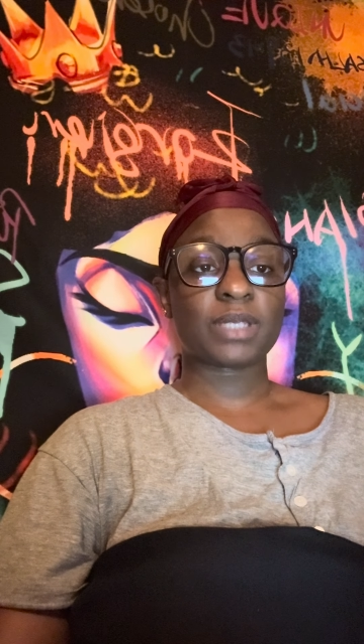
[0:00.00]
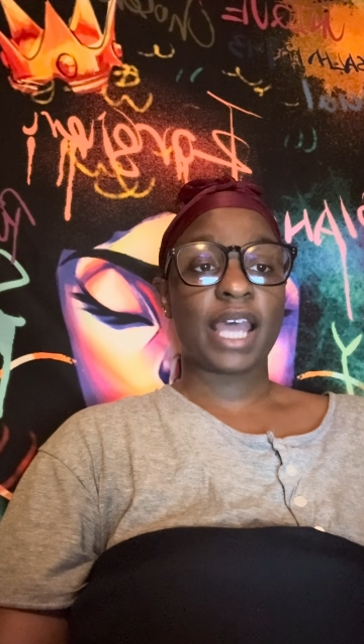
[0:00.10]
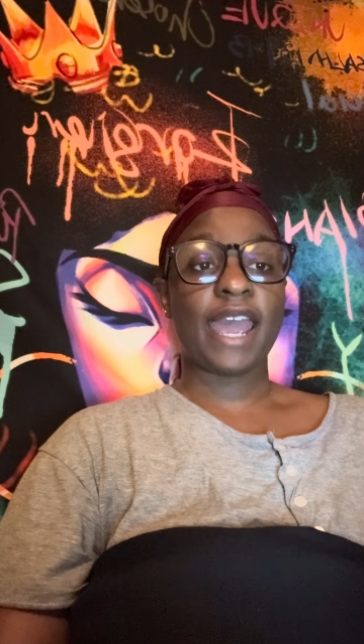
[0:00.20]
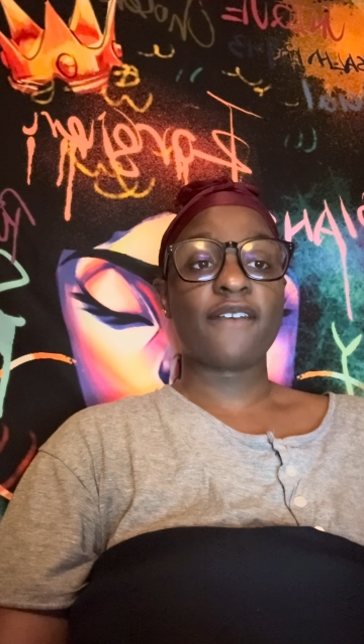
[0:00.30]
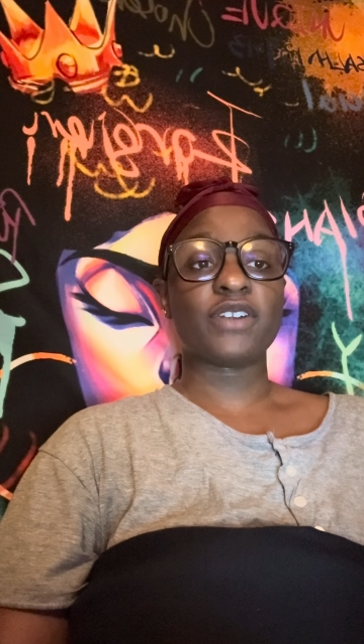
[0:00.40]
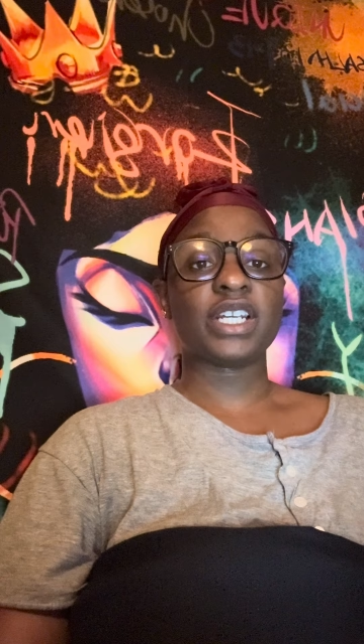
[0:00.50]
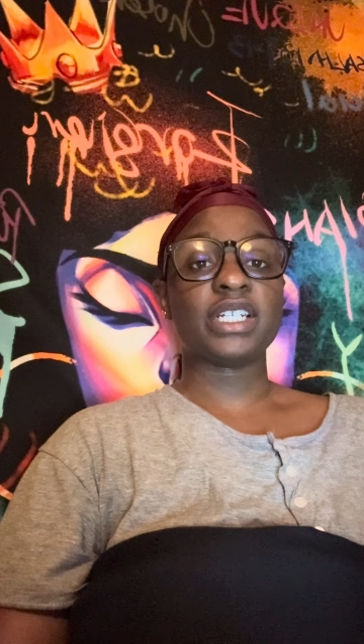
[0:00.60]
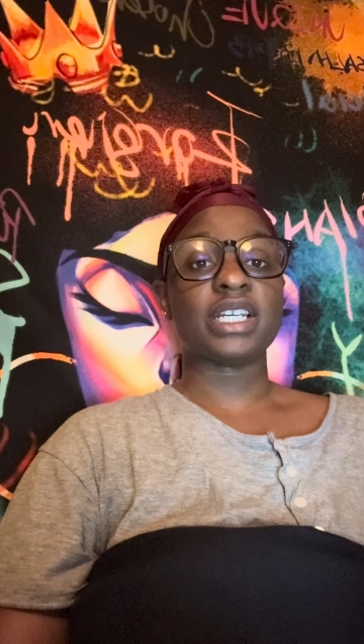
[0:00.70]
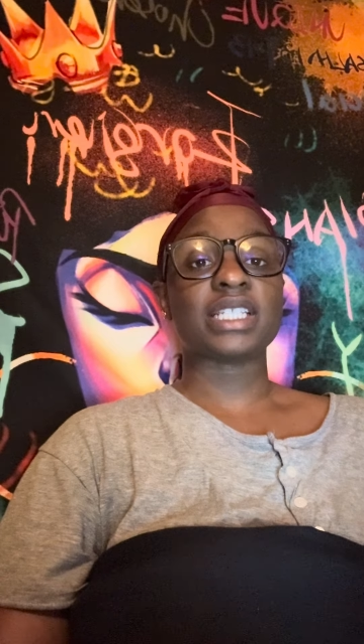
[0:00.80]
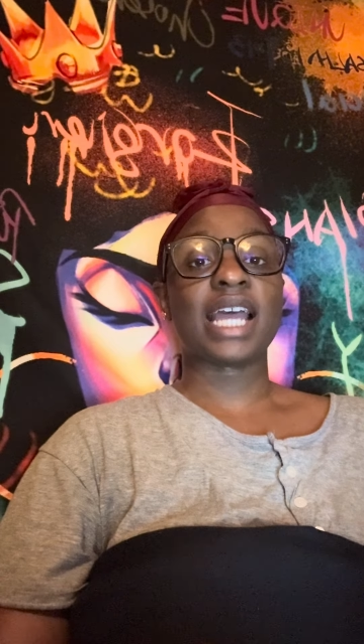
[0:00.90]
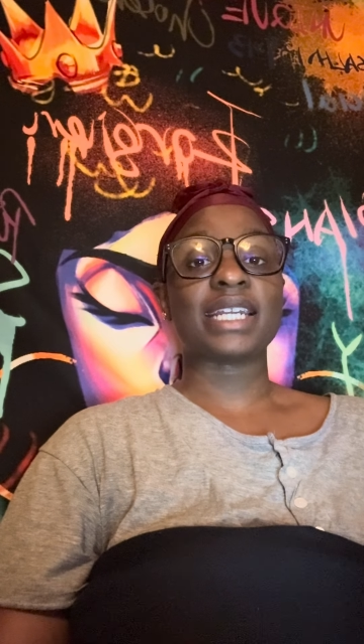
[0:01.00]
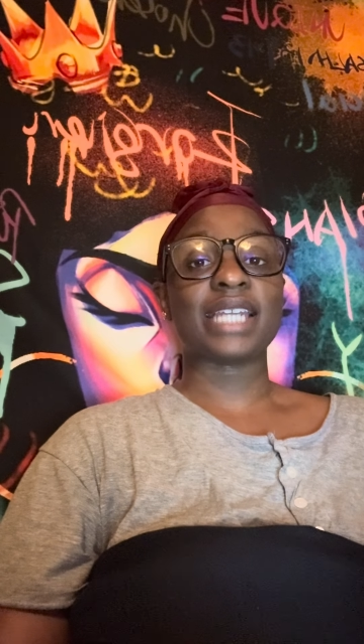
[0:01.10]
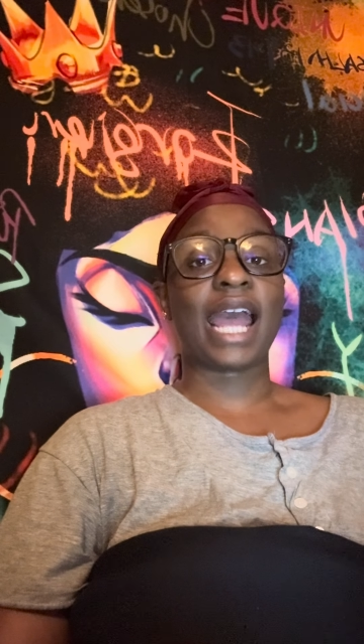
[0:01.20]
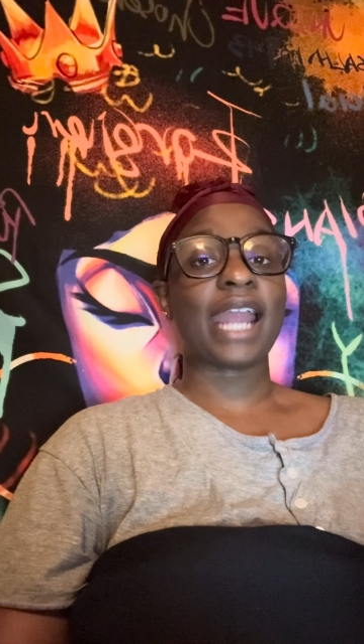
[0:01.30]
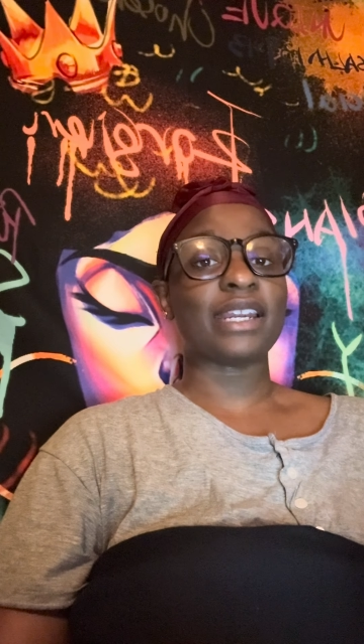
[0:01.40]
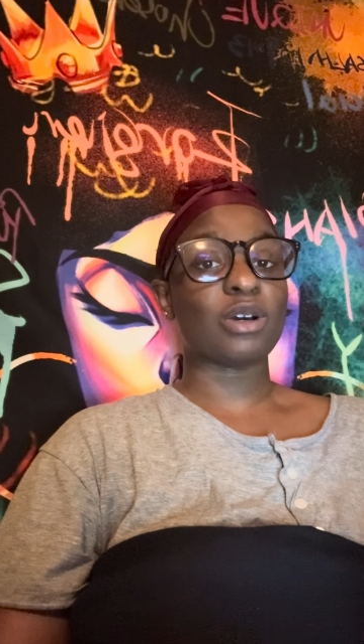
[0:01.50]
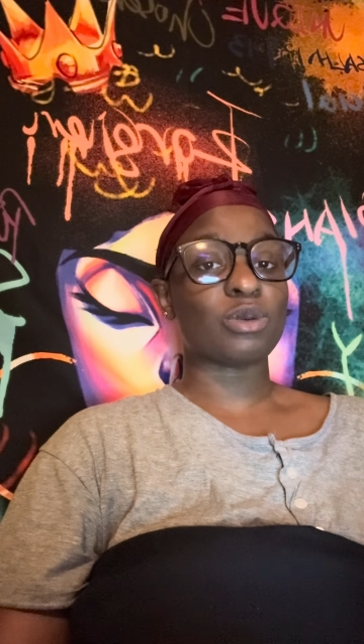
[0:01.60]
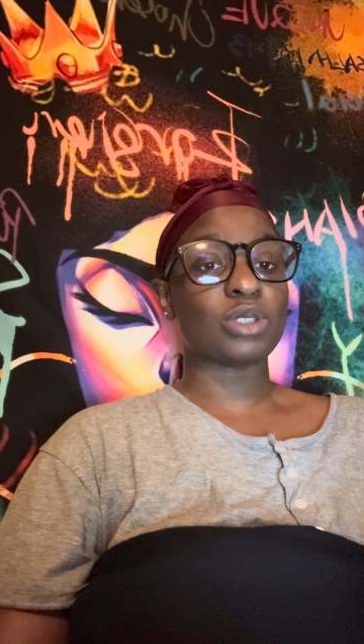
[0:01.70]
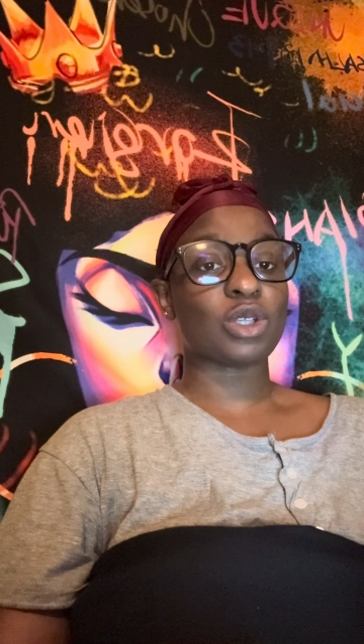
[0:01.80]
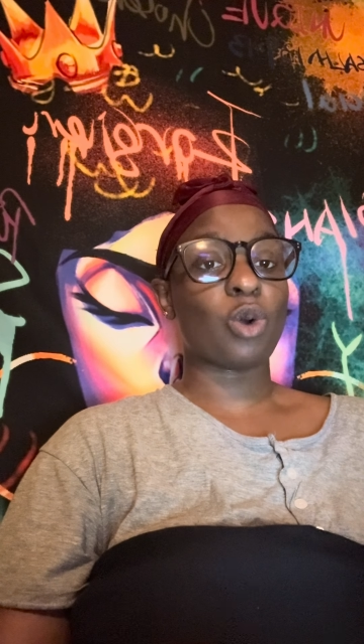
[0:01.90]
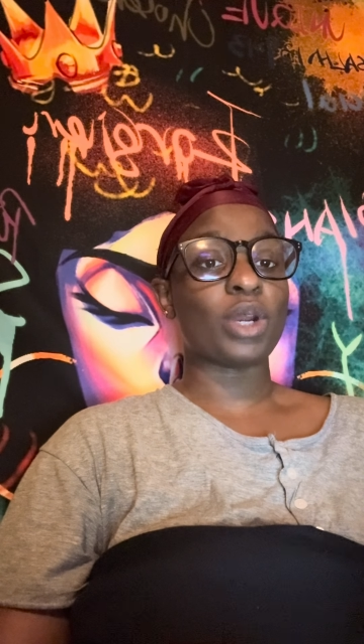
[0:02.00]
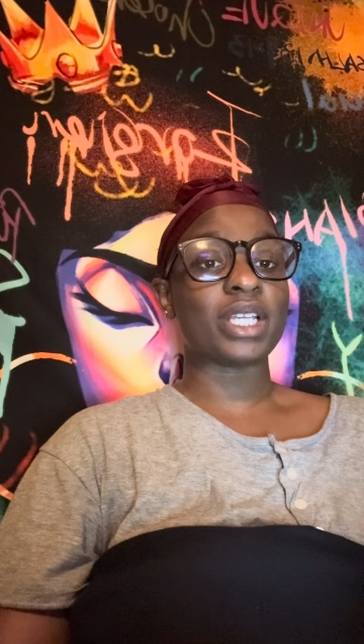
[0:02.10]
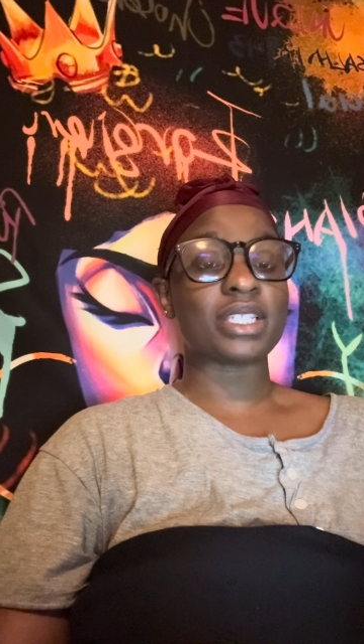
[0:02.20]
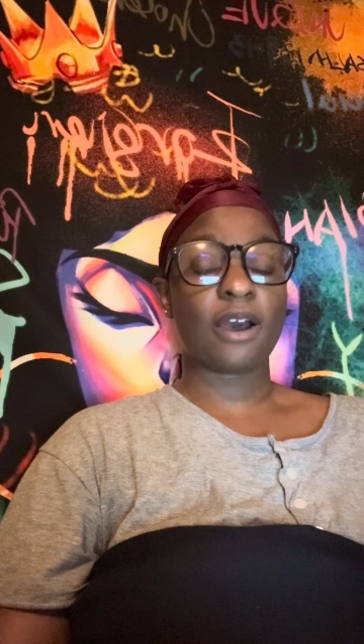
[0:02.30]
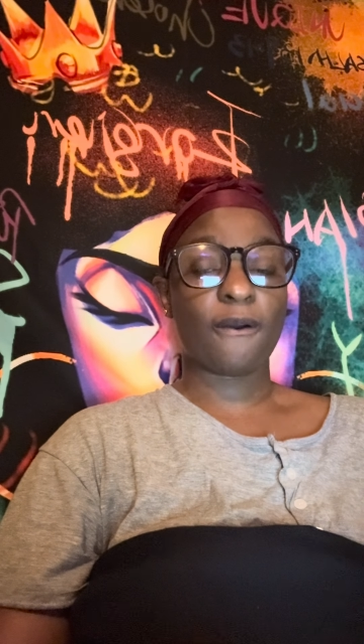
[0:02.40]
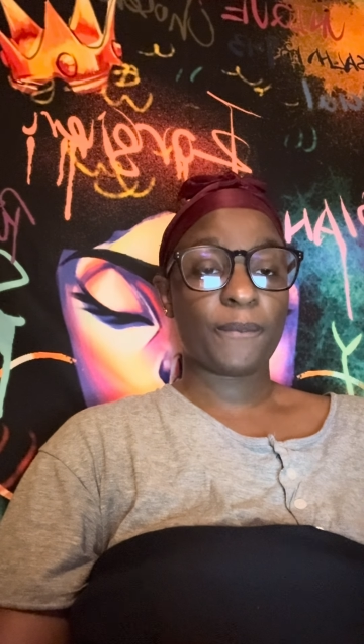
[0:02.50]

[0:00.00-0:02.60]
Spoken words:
However, it does not diagnose on its own.